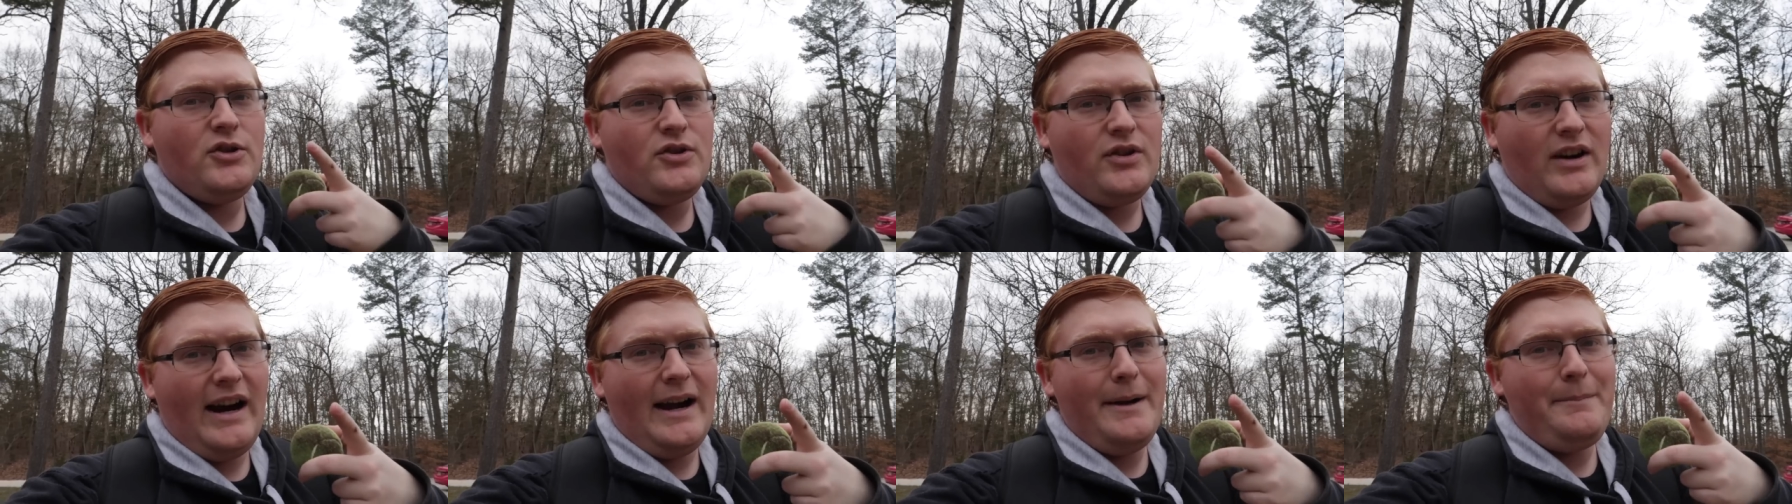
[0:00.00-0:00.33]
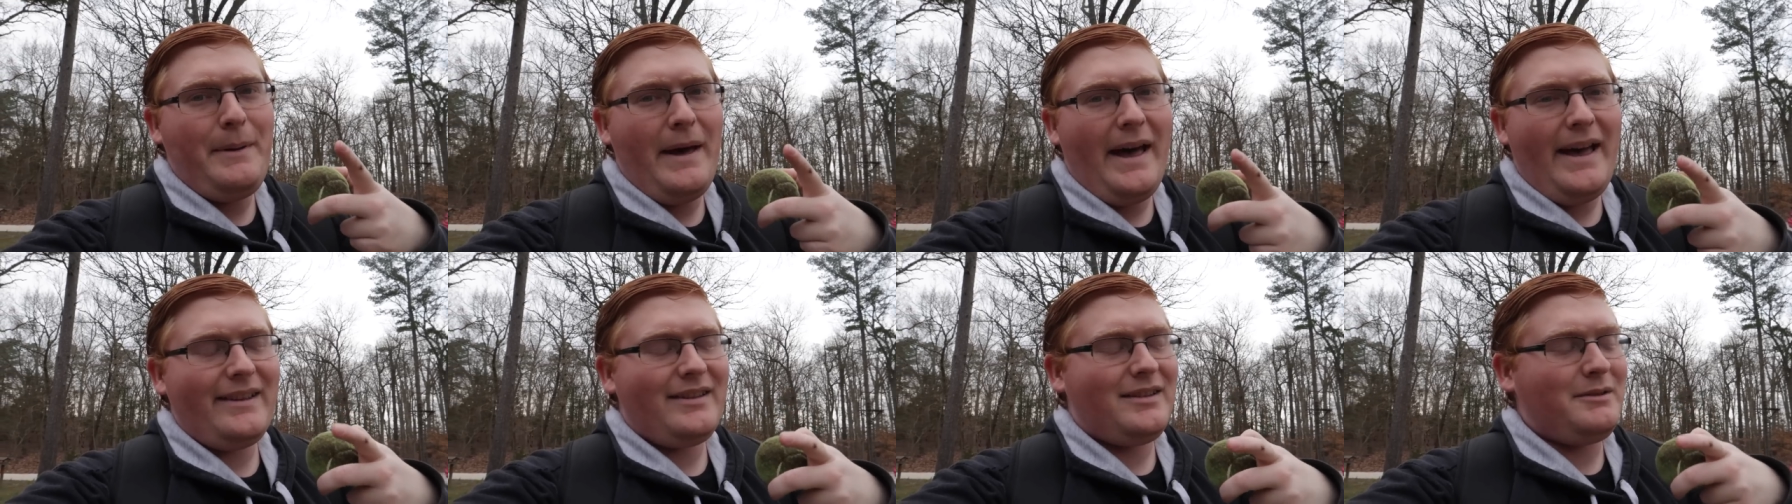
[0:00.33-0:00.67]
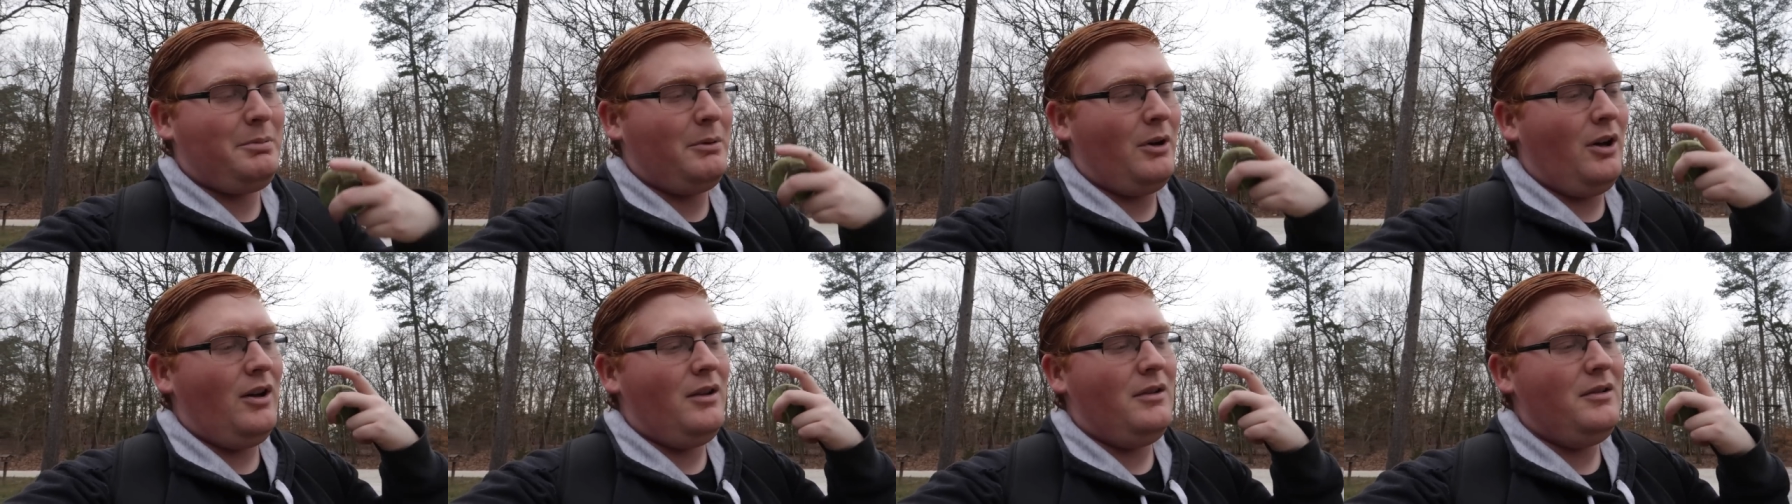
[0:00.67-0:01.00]
Tried
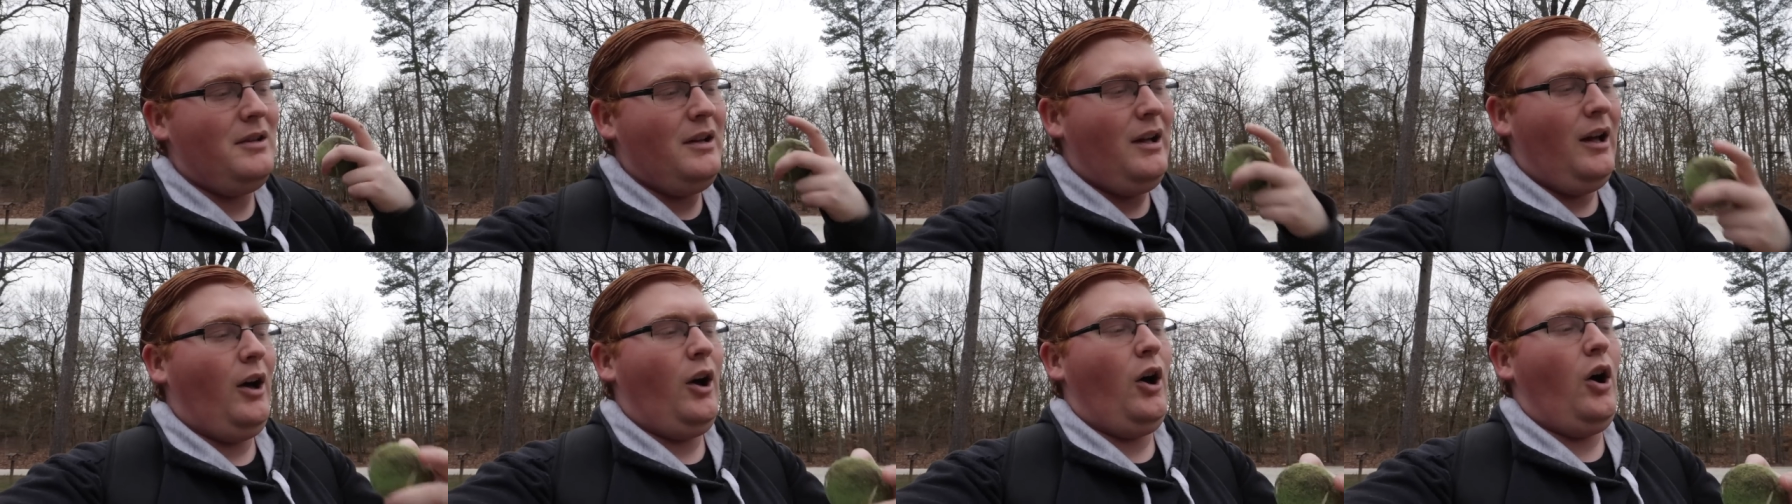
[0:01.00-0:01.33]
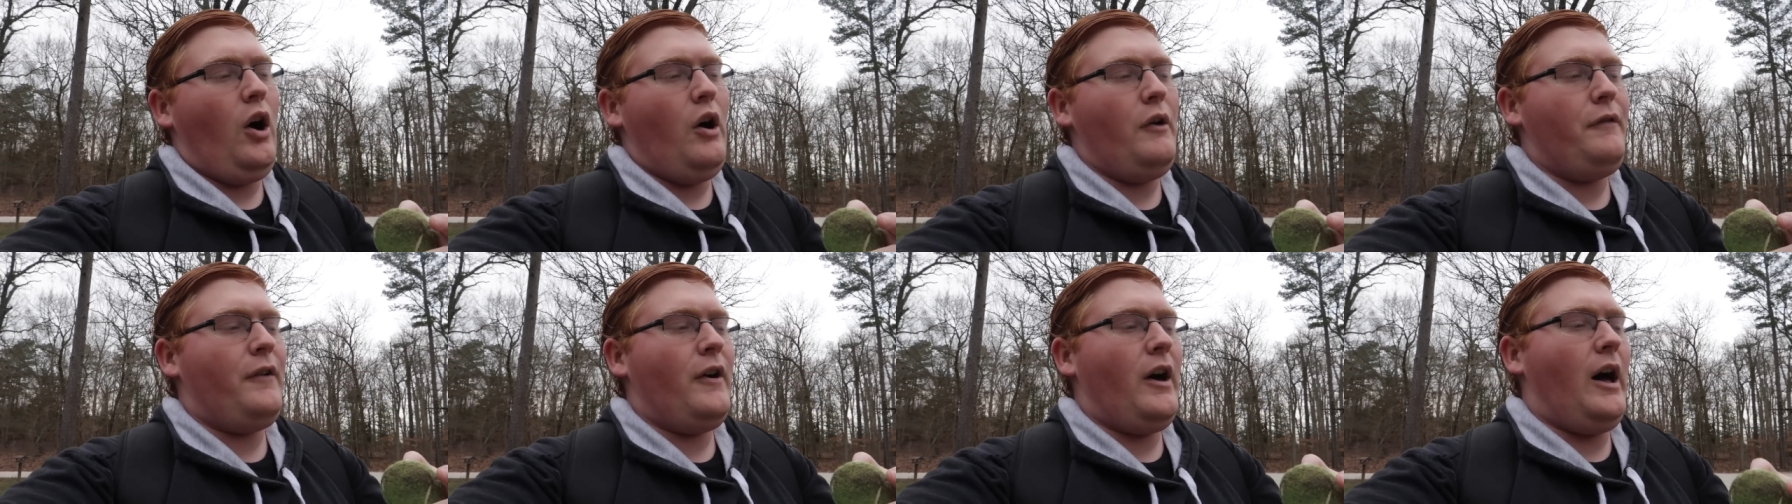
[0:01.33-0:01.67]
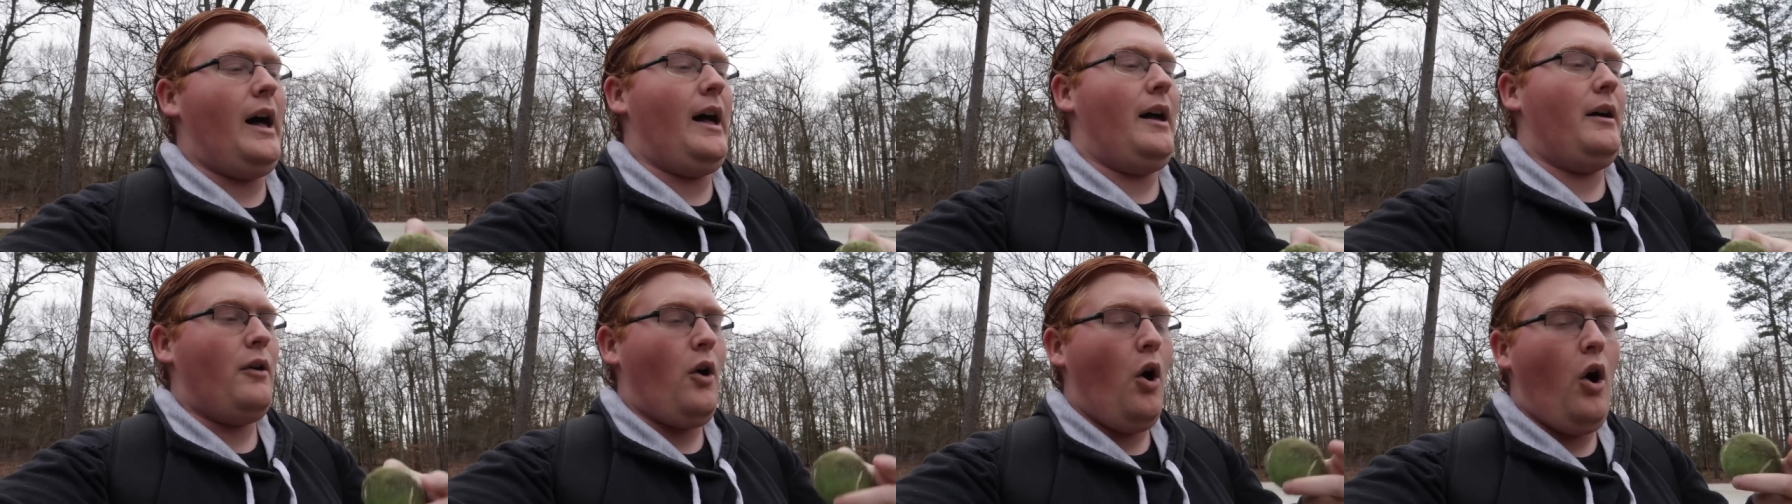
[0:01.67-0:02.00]
basketball, awful,